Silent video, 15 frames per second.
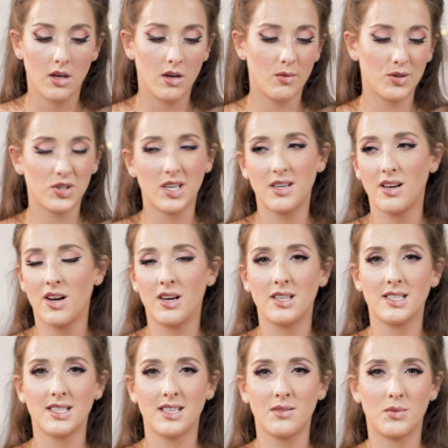Which, like,
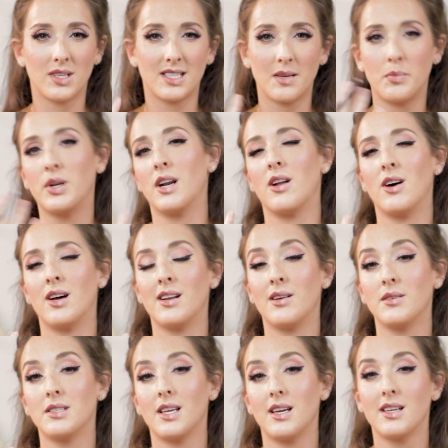honestly, once I put it on, I
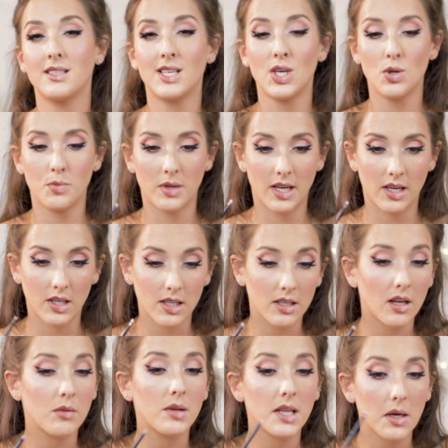was like, it's cute, but I could have
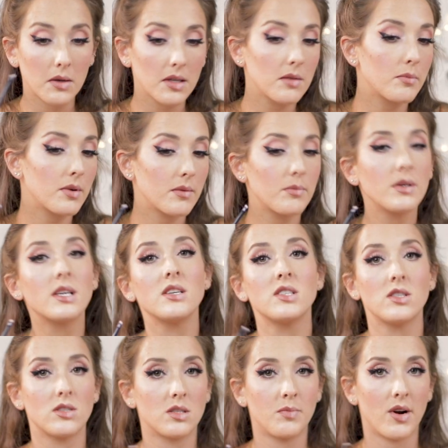done without it. But because
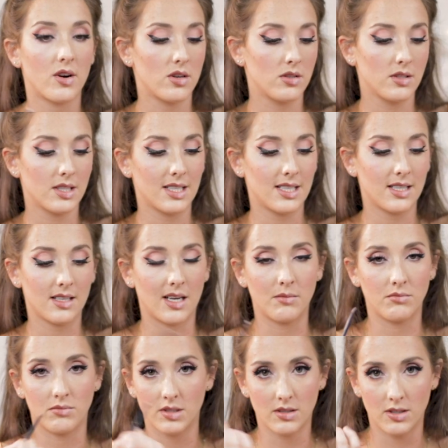there's sparkles in it,
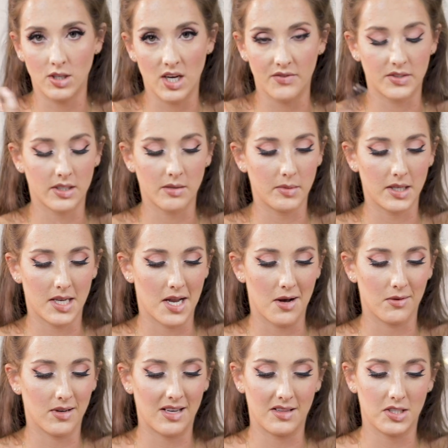you have to commit
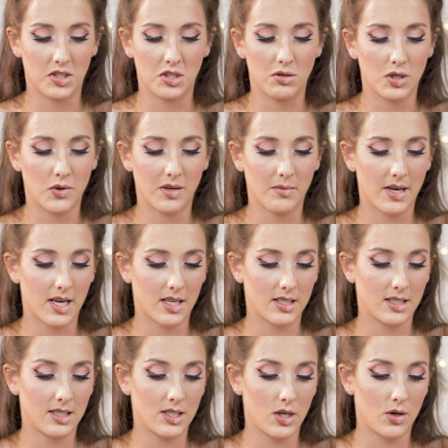now. There's no going back.
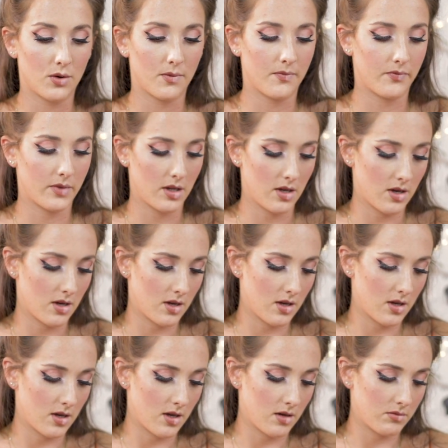So I'm
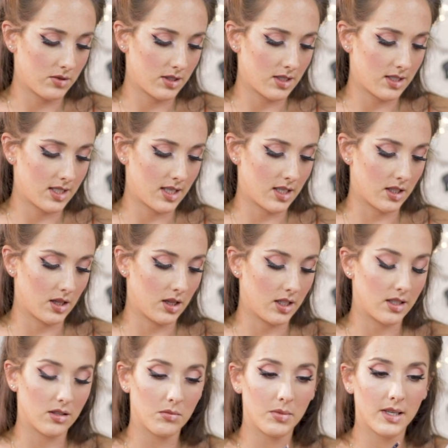just gonna take a
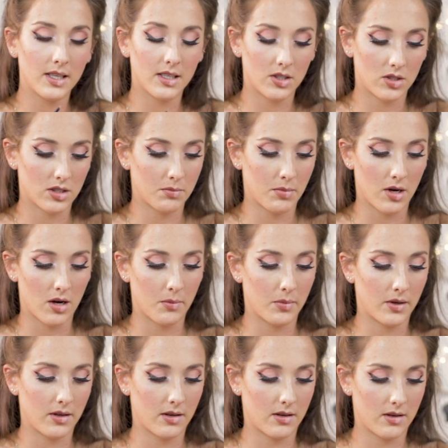little bit and just pop
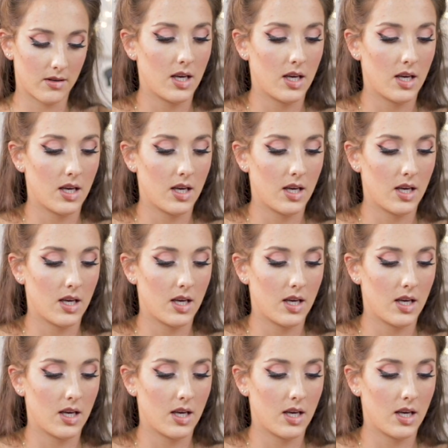it